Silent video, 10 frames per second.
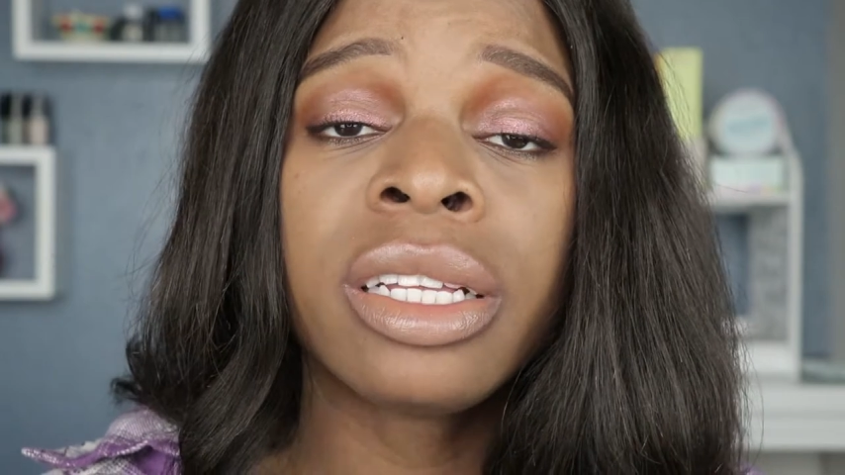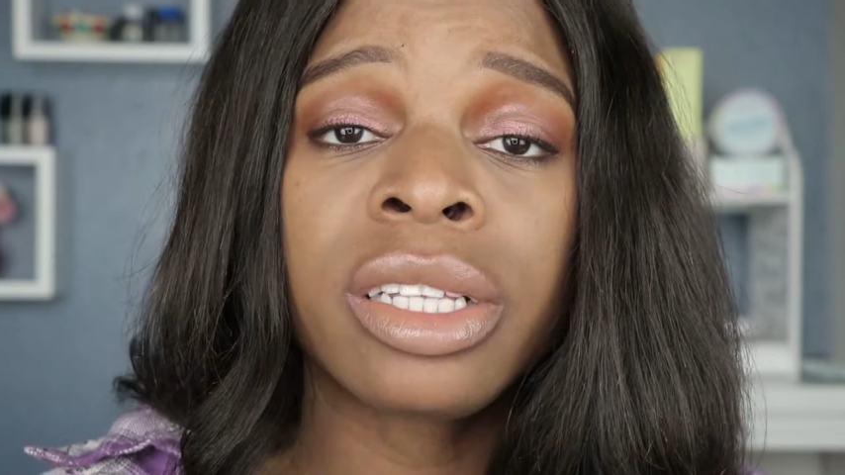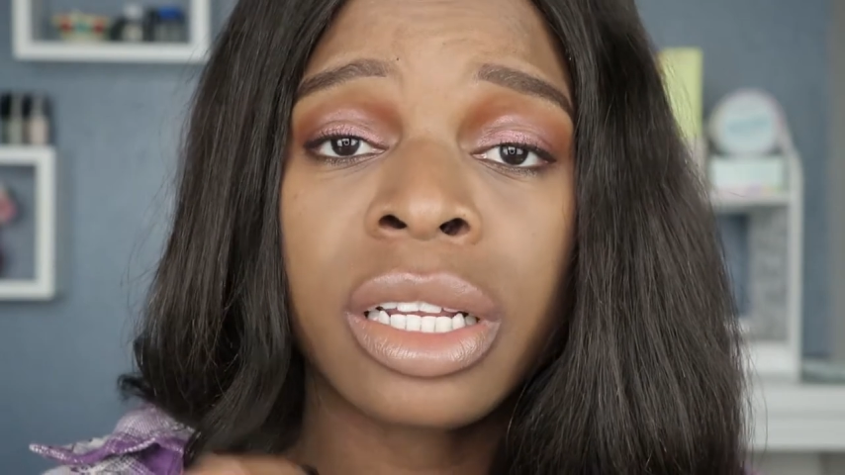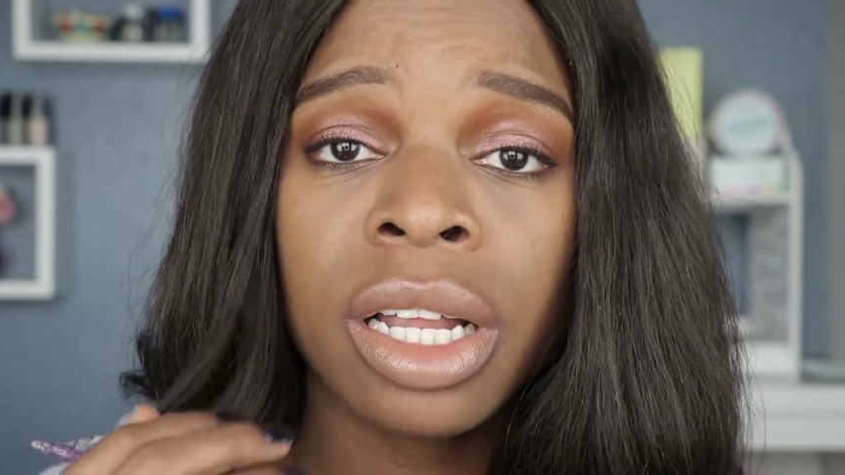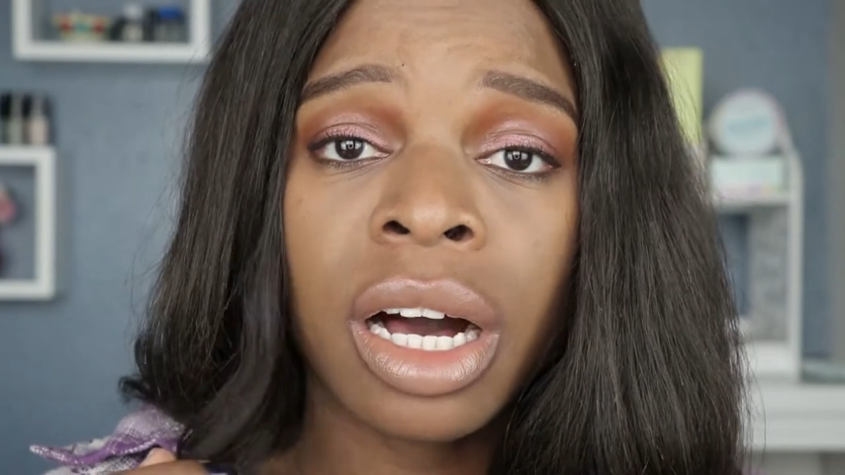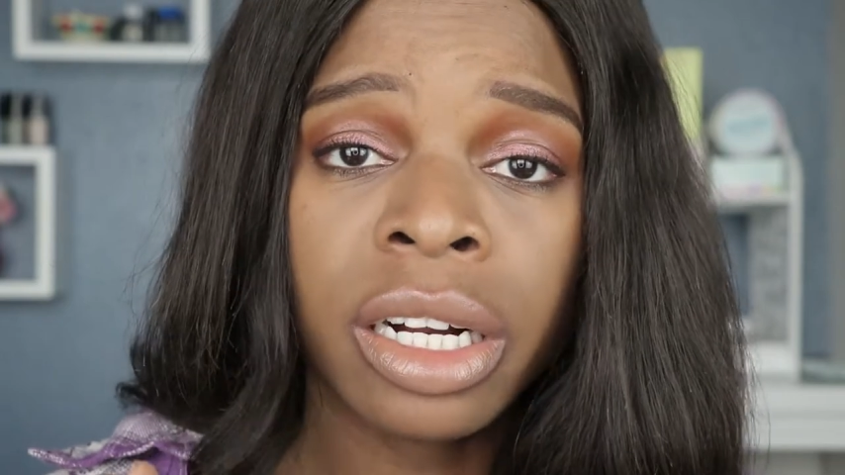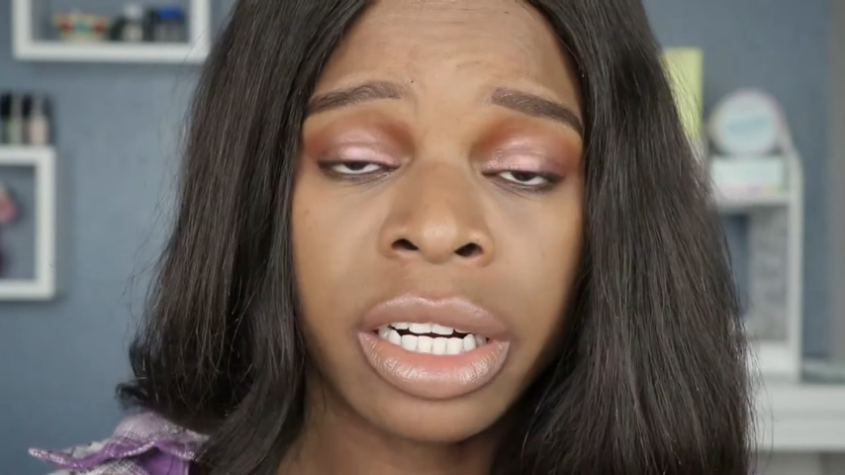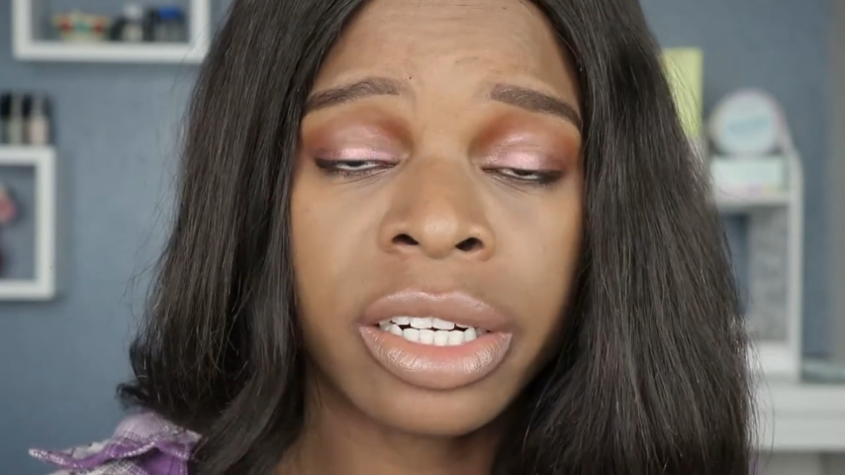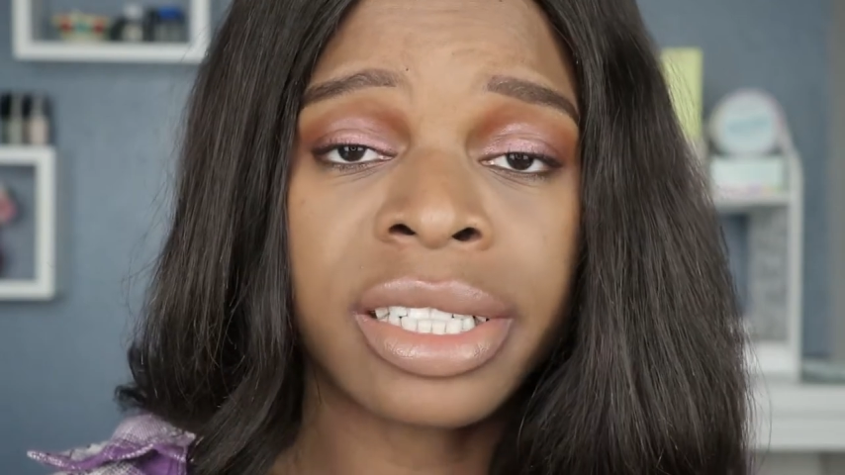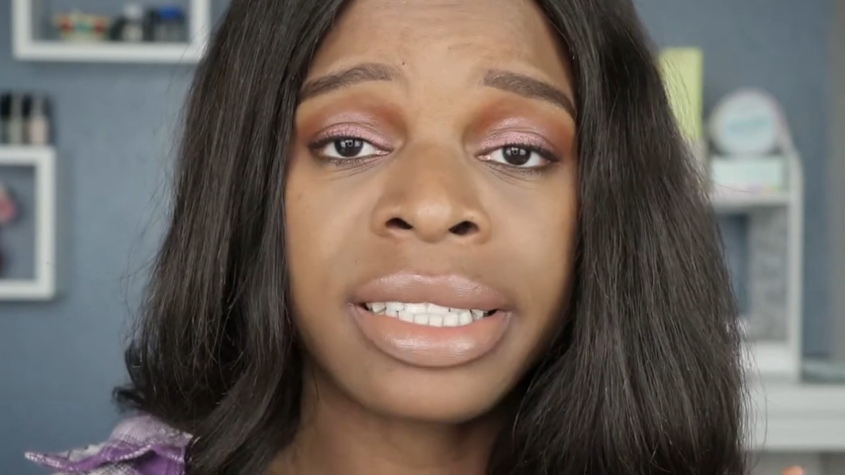the
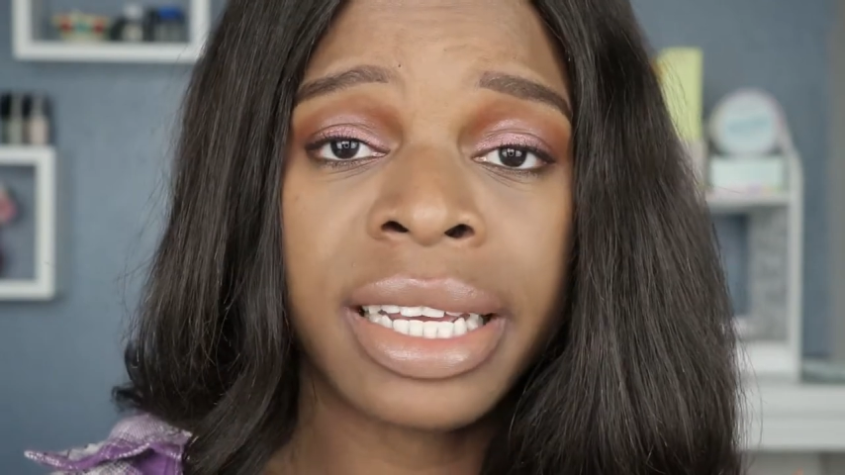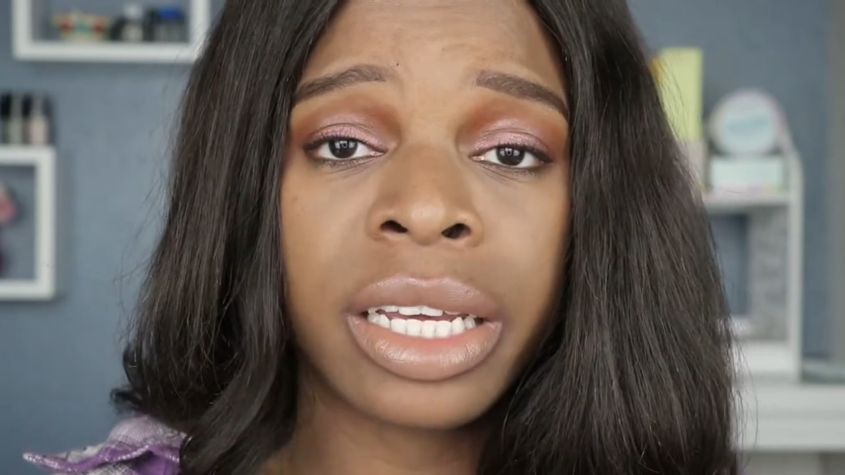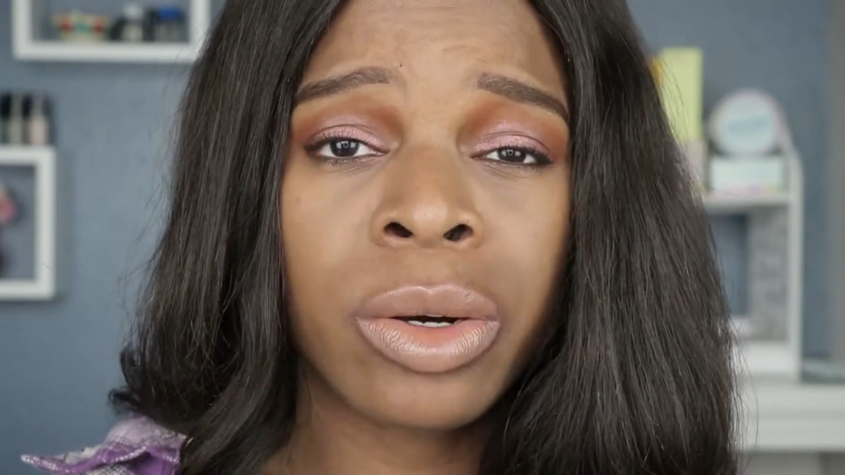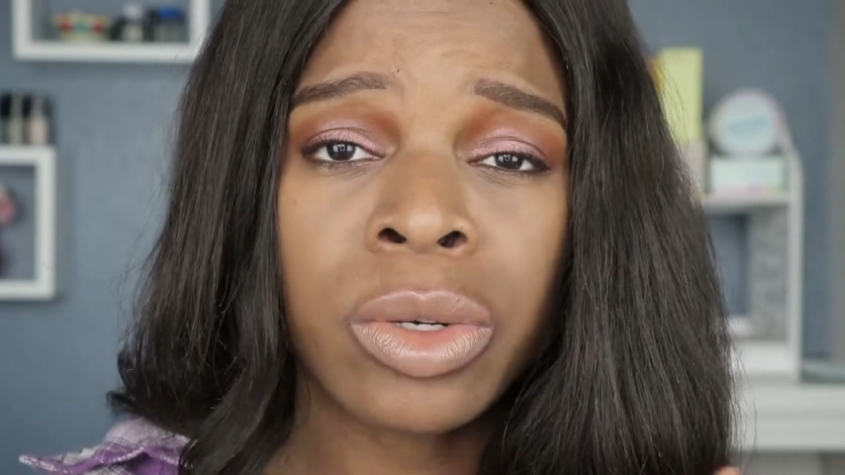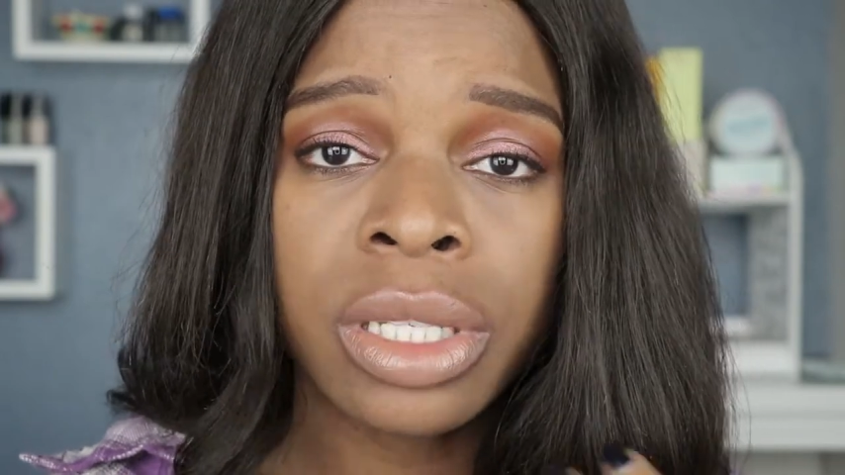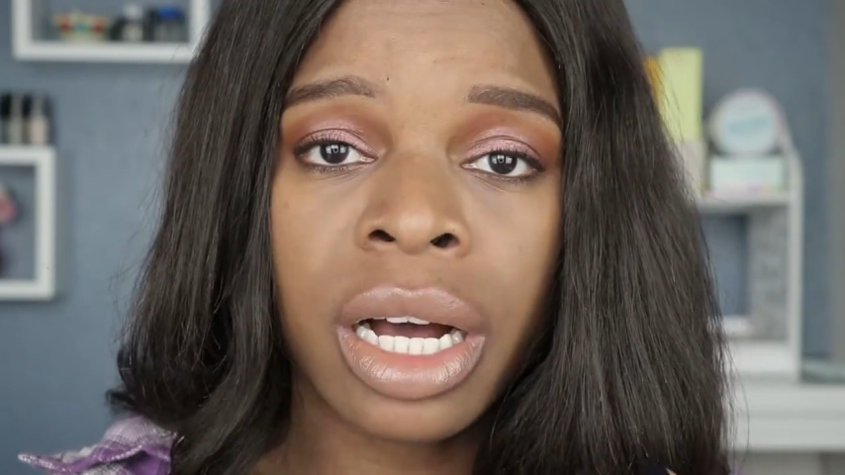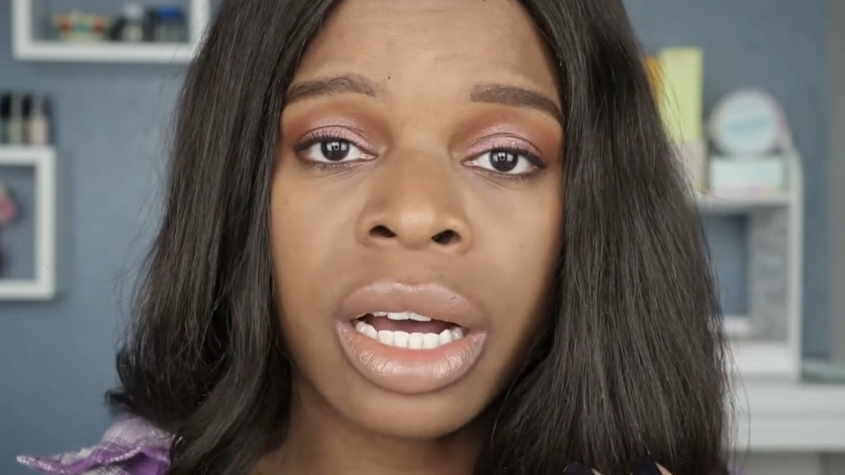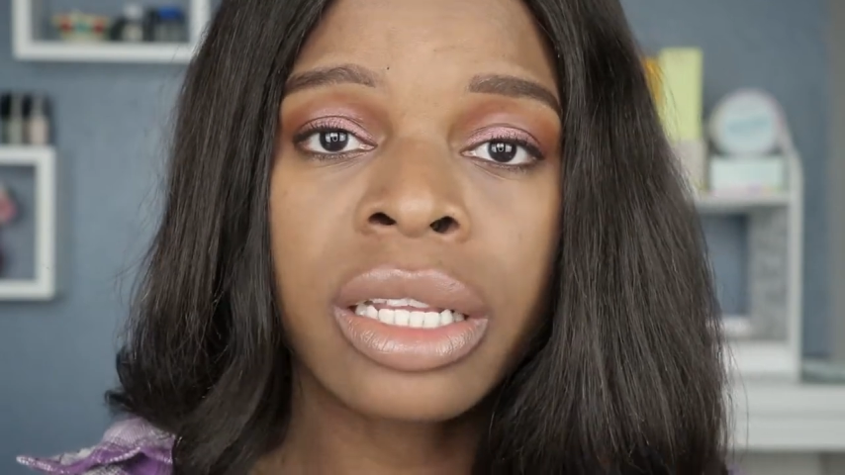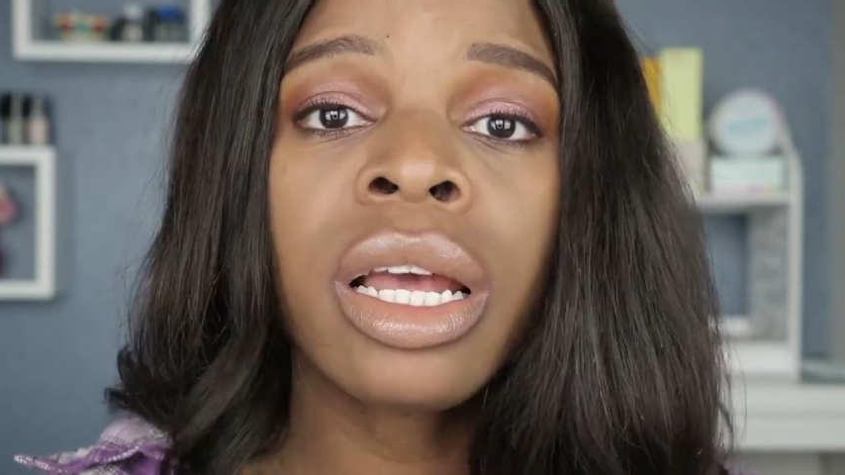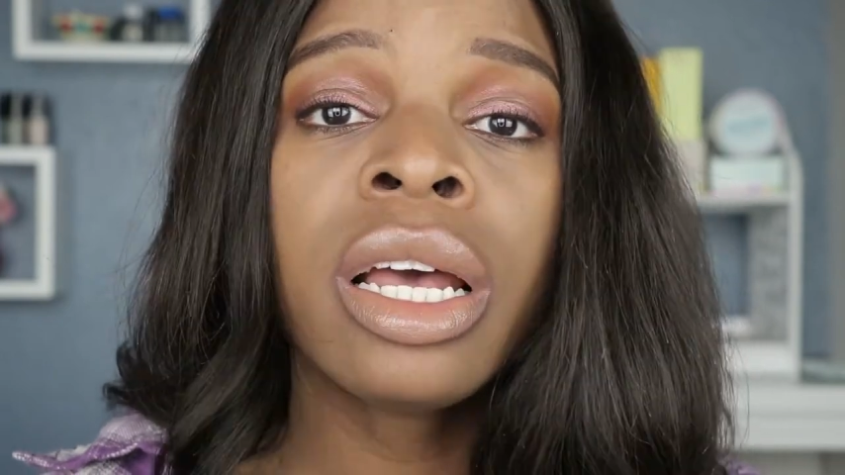longer the day goes
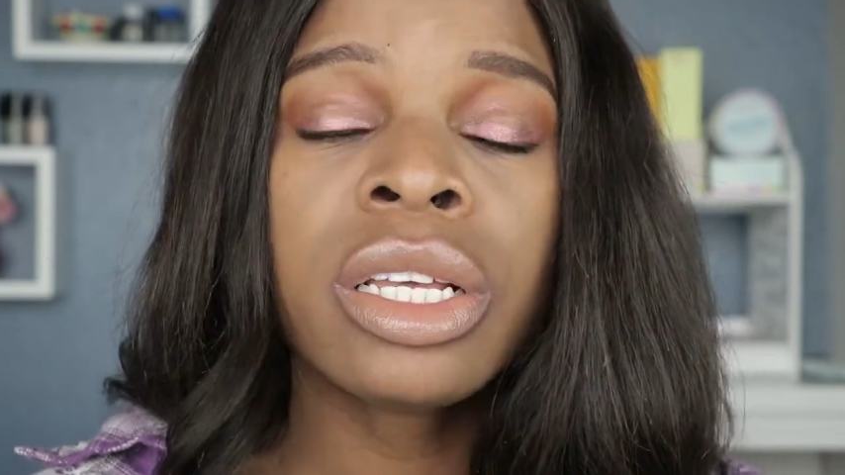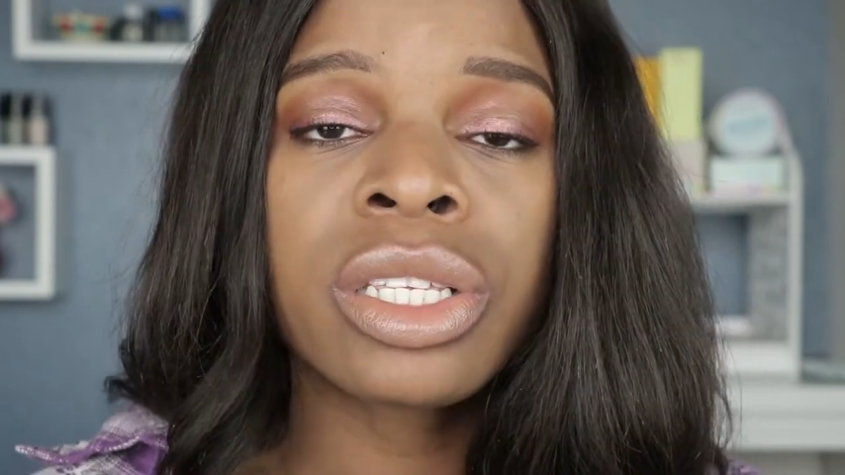on.